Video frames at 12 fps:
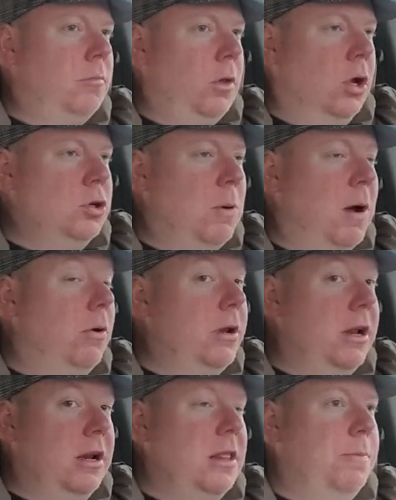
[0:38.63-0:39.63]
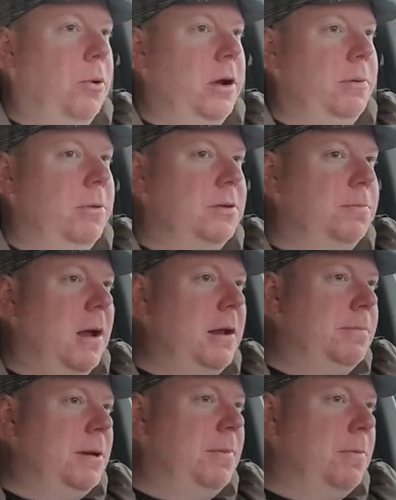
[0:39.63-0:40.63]
As well, another point which
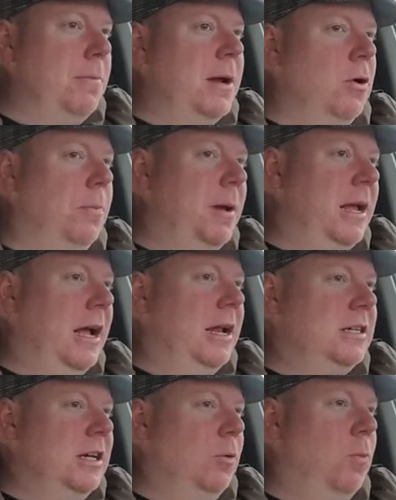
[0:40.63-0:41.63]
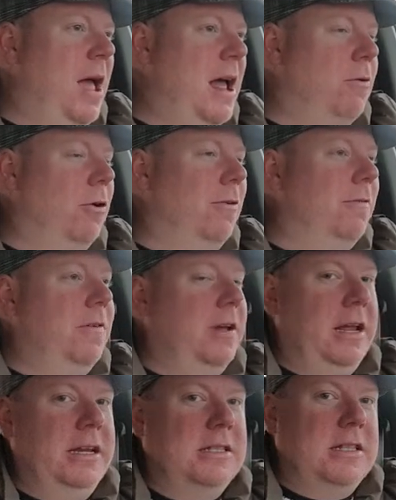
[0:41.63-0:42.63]
maybe some people may not be actually aware of
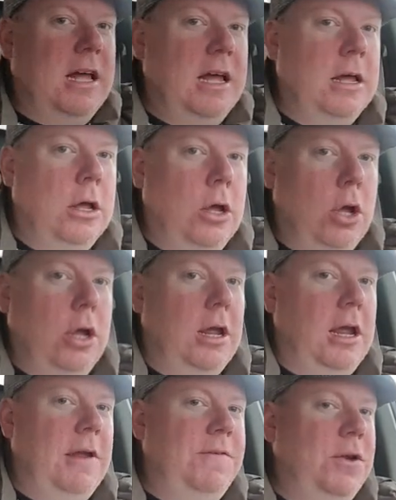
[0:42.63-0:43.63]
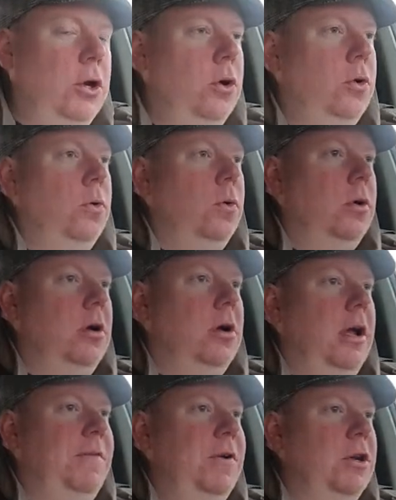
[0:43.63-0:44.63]
is that if you
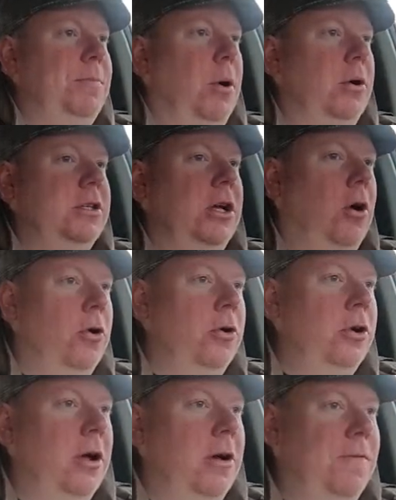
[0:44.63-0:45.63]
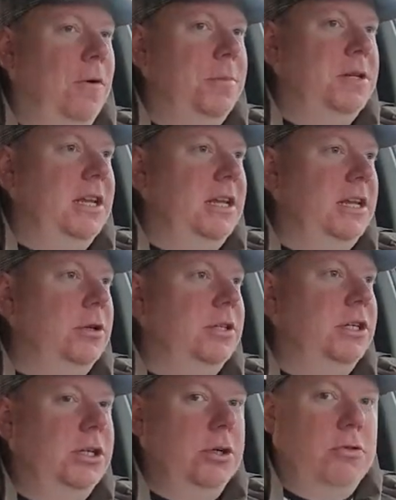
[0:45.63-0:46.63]
deposit on a FOBT
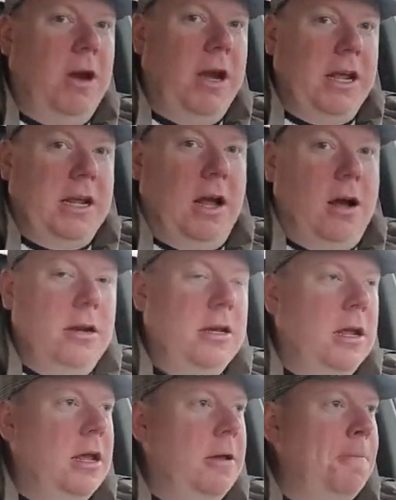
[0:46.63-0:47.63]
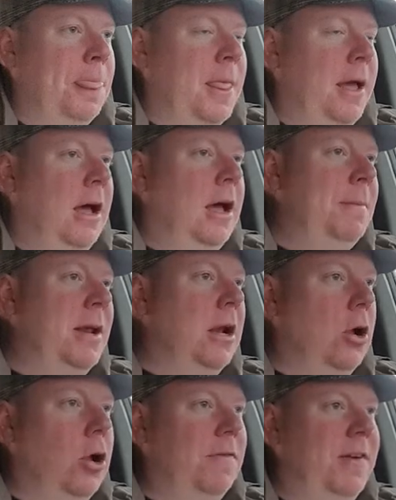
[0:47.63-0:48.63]
using your credit card, in a
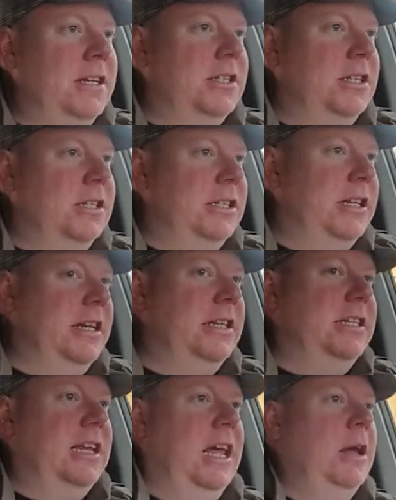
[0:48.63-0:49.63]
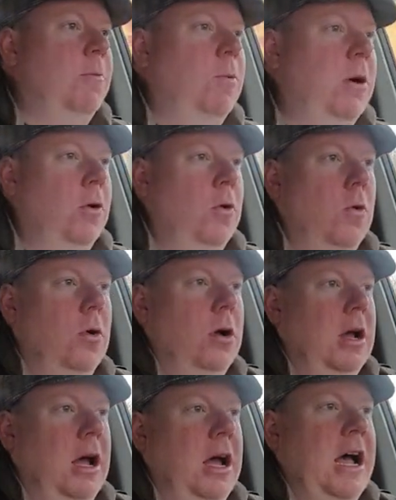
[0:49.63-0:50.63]
lot of instances it will
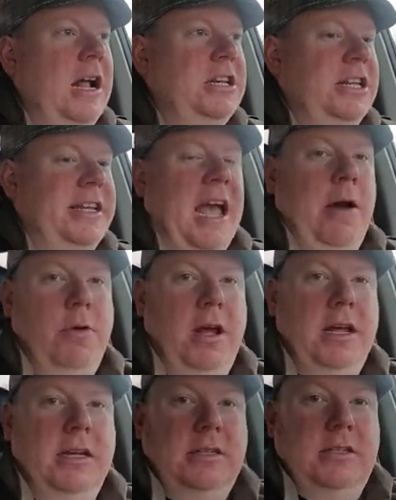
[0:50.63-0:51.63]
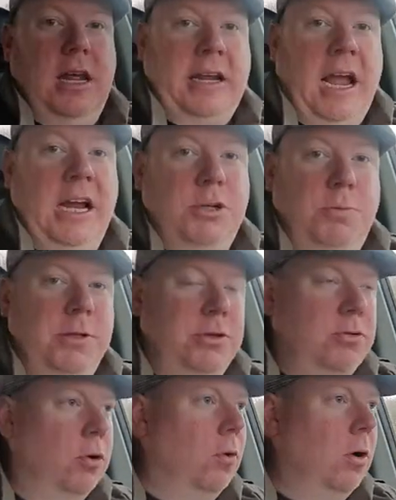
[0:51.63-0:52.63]
actually count as a cash
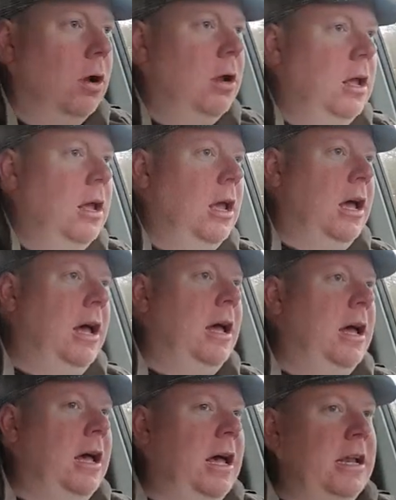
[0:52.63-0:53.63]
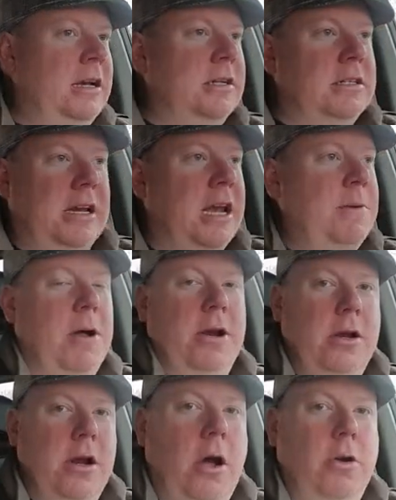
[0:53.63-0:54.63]
withdrawal, and
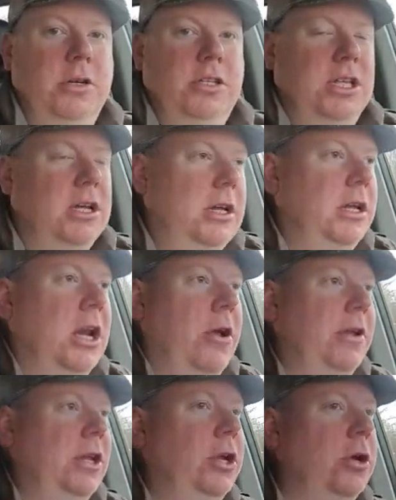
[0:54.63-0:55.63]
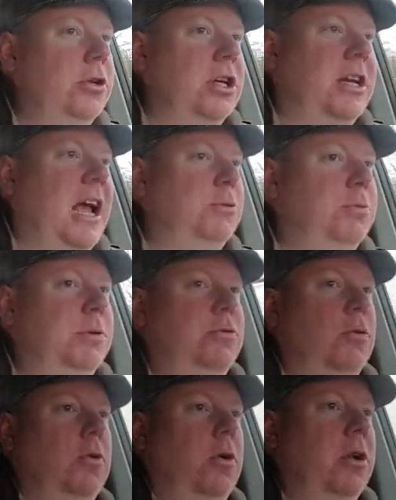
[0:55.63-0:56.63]
anyone knows that, you know, you use a cash
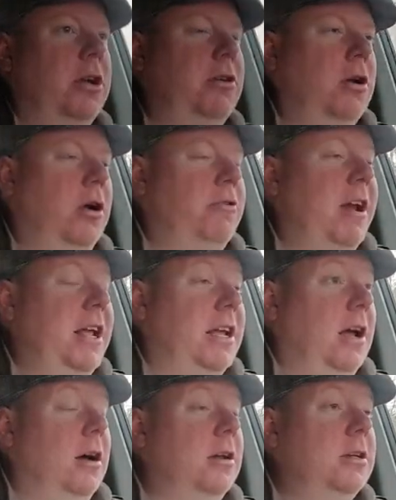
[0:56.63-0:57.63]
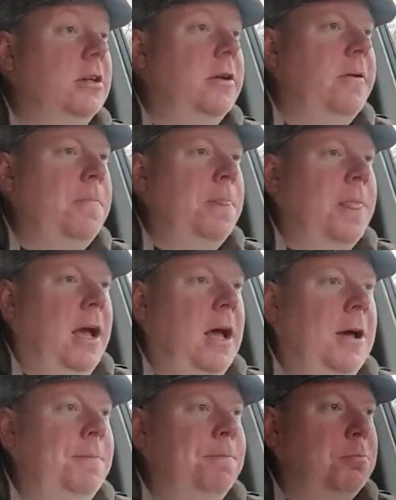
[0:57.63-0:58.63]
withdrawal on a credit card,
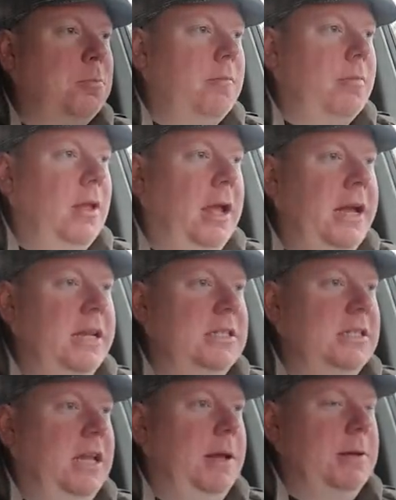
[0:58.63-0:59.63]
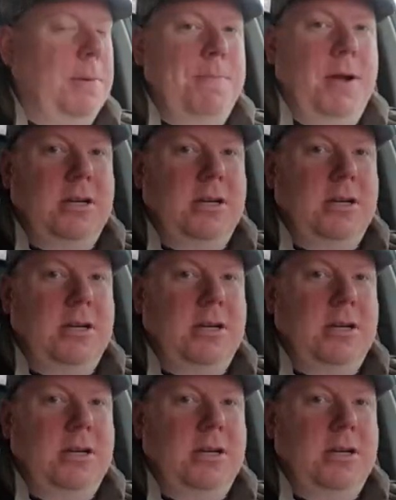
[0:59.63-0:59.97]
it's a much